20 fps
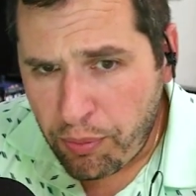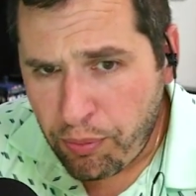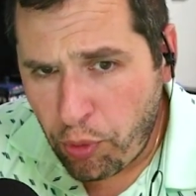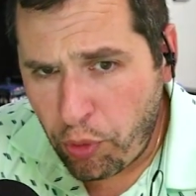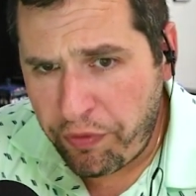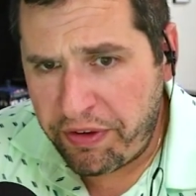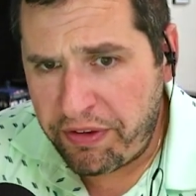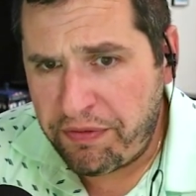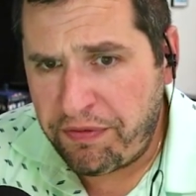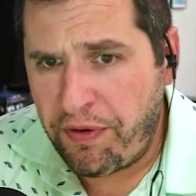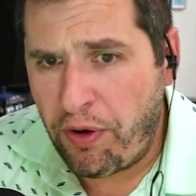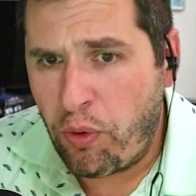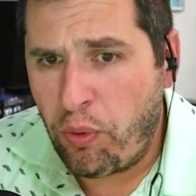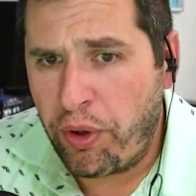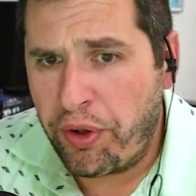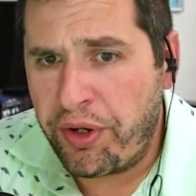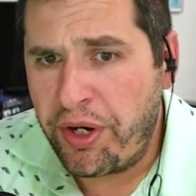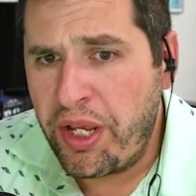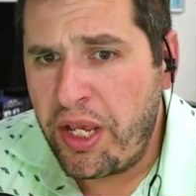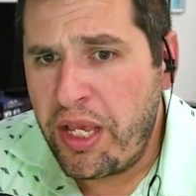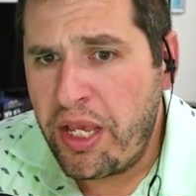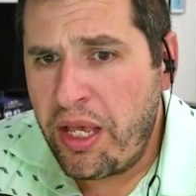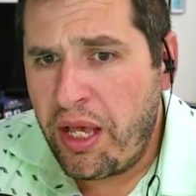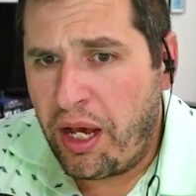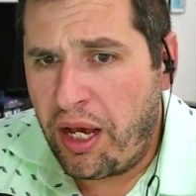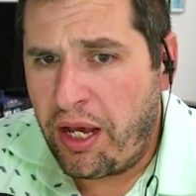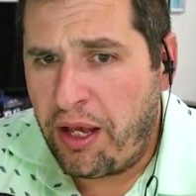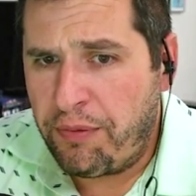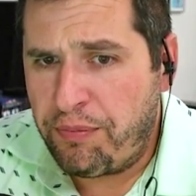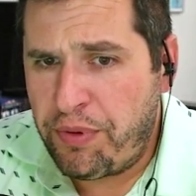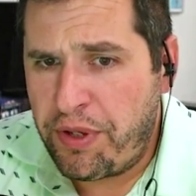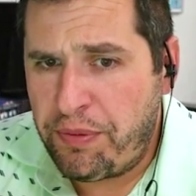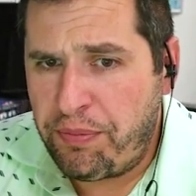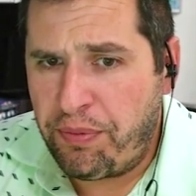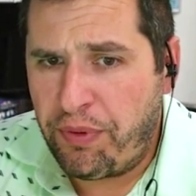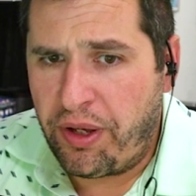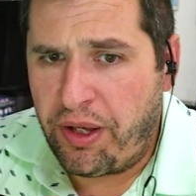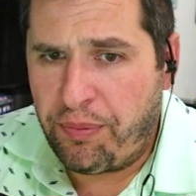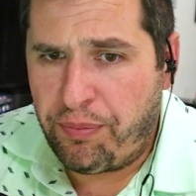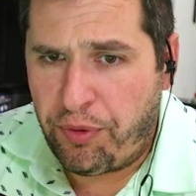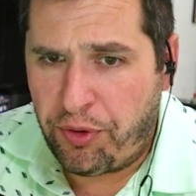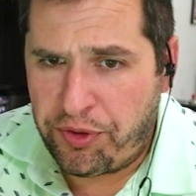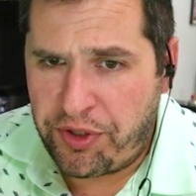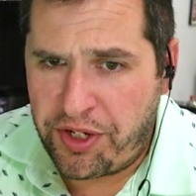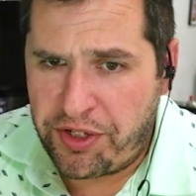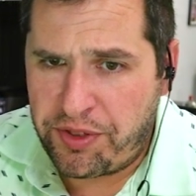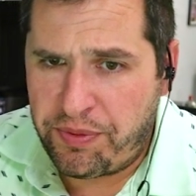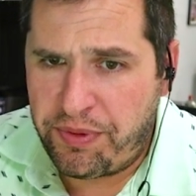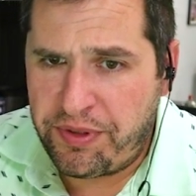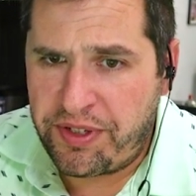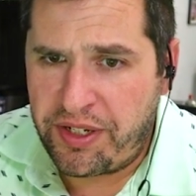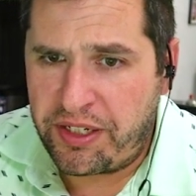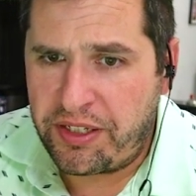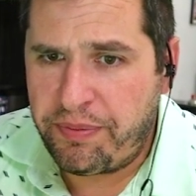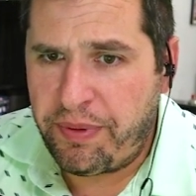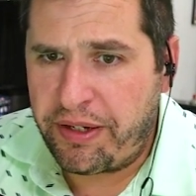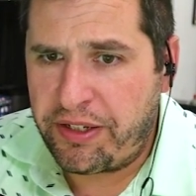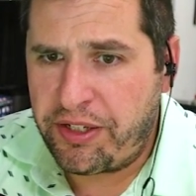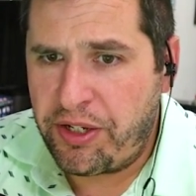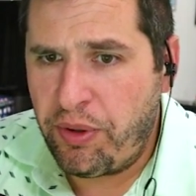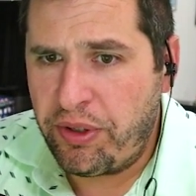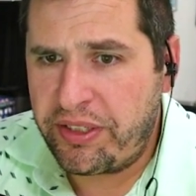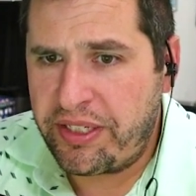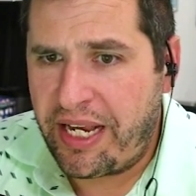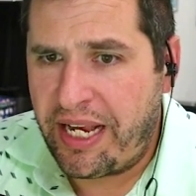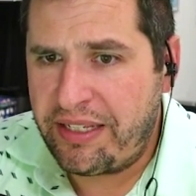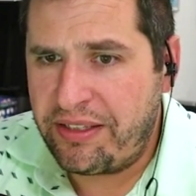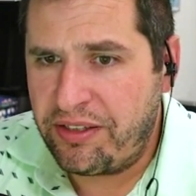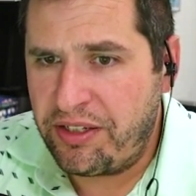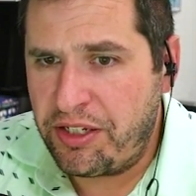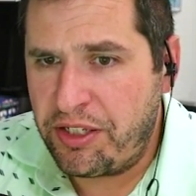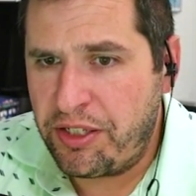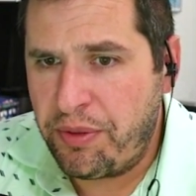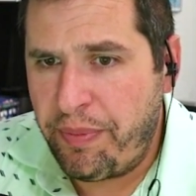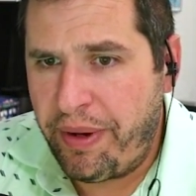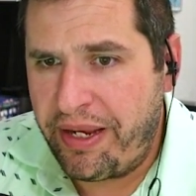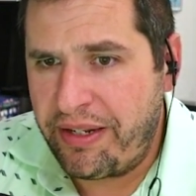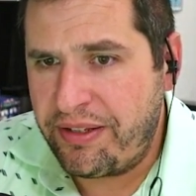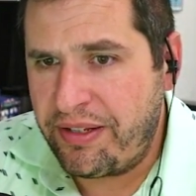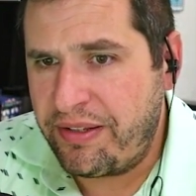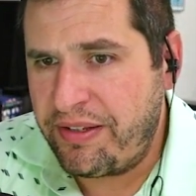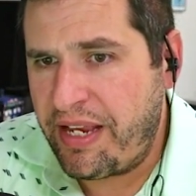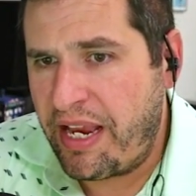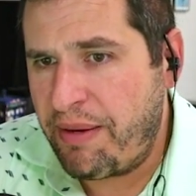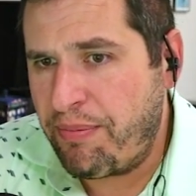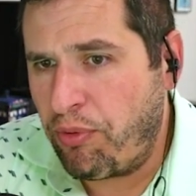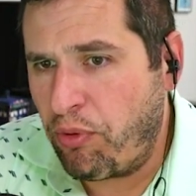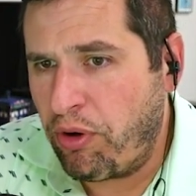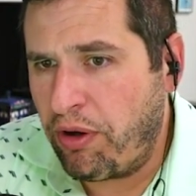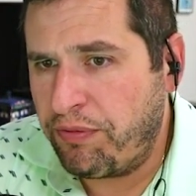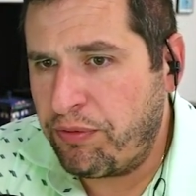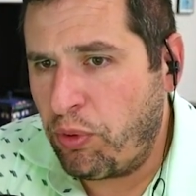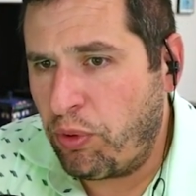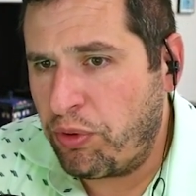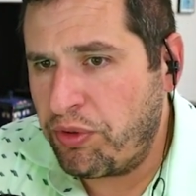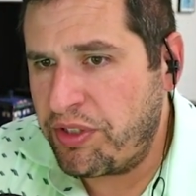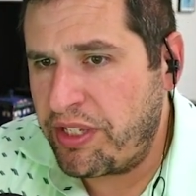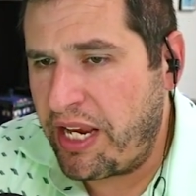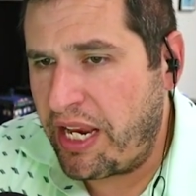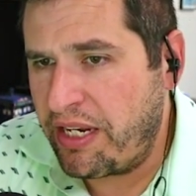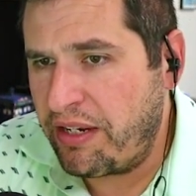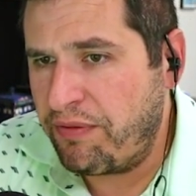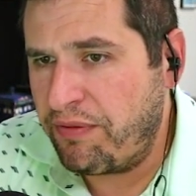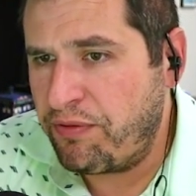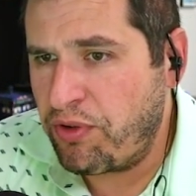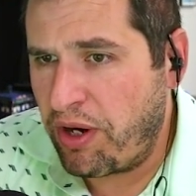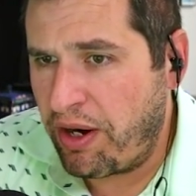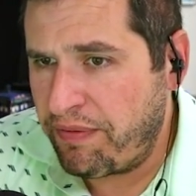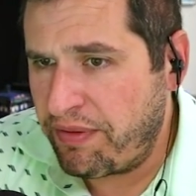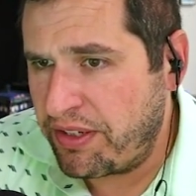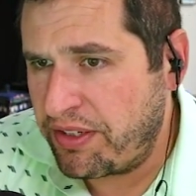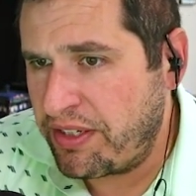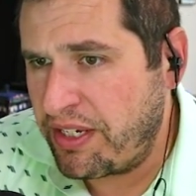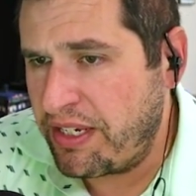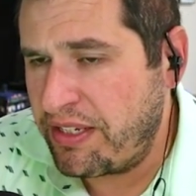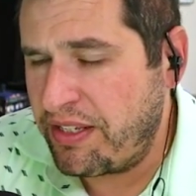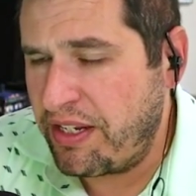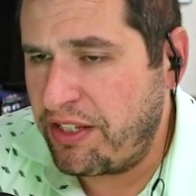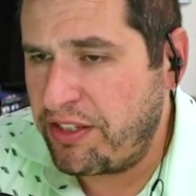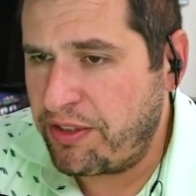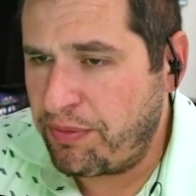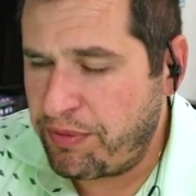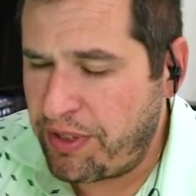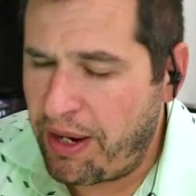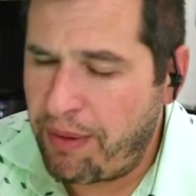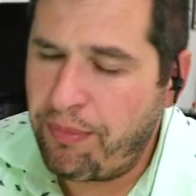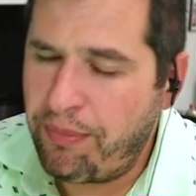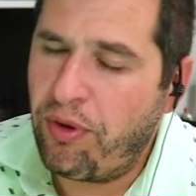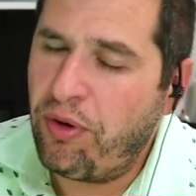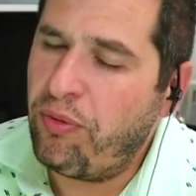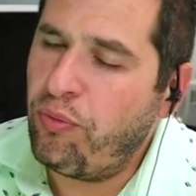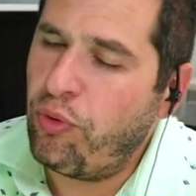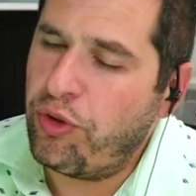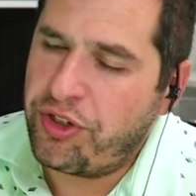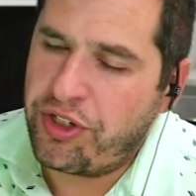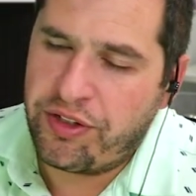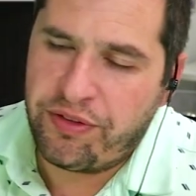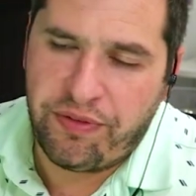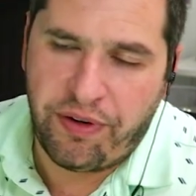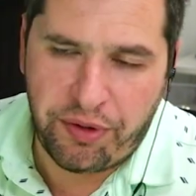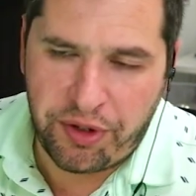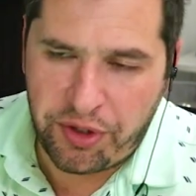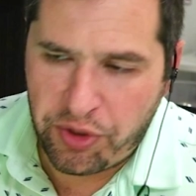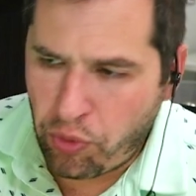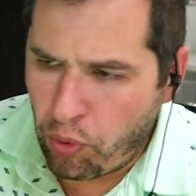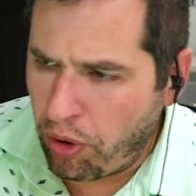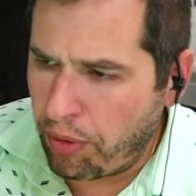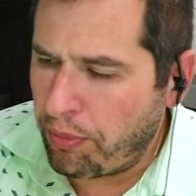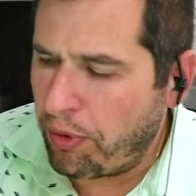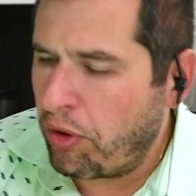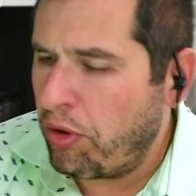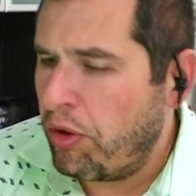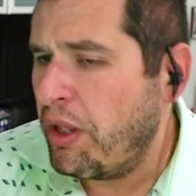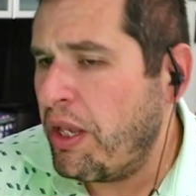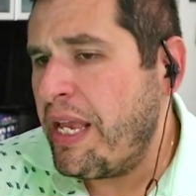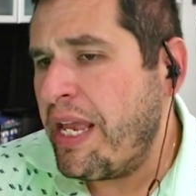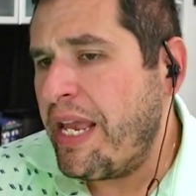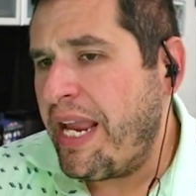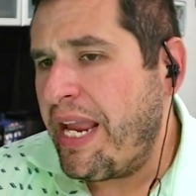Moving forward, participants expect U.S. gasoline demand to taper off towards the end of driving season in September, which is very normal.